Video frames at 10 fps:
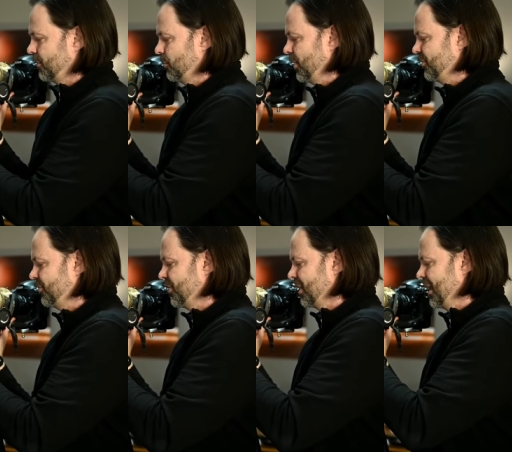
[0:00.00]

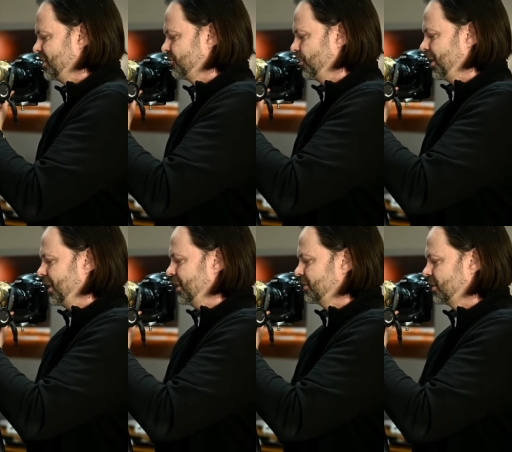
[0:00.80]
with the lens foot
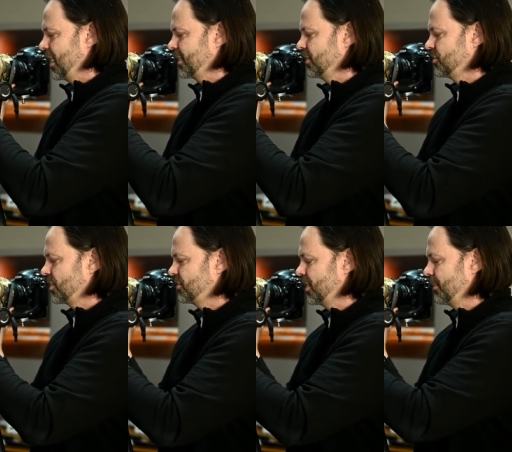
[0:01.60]
hitting, see, I can
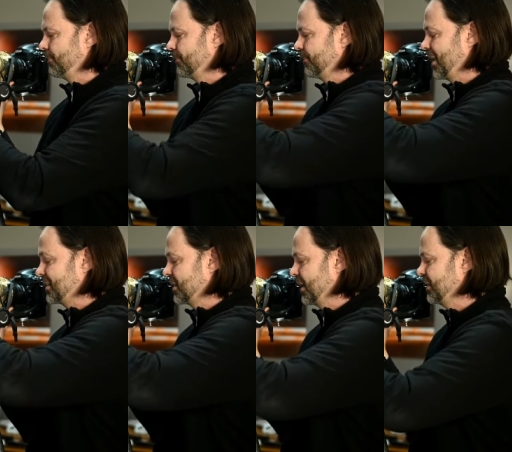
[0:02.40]
adjust it up.
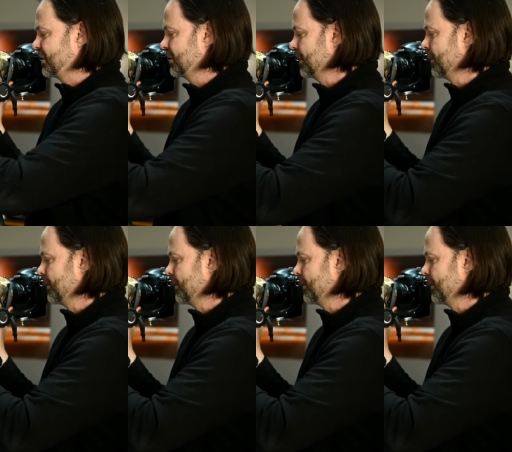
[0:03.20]
That's nice.